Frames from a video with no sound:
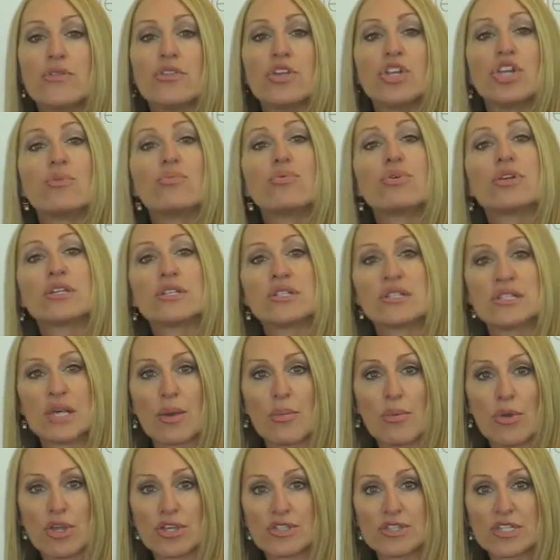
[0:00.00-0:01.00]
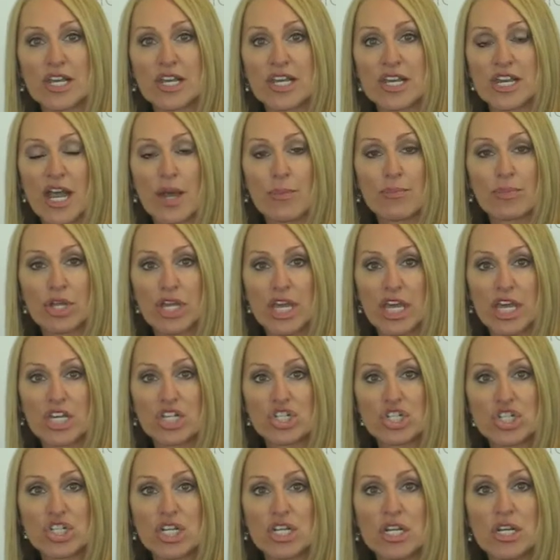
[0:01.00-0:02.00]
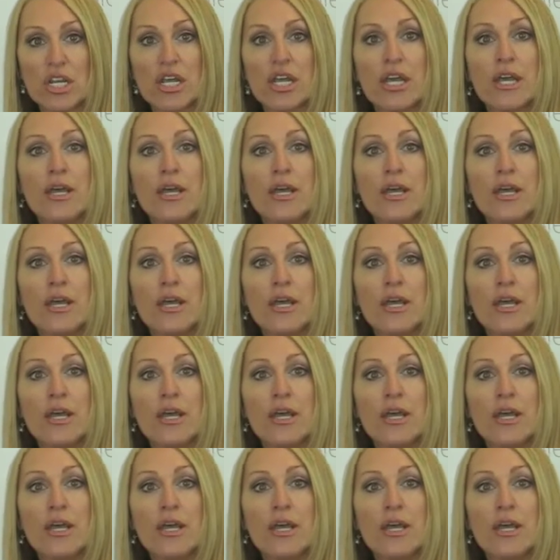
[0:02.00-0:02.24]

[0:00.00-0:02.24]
then you put a second application.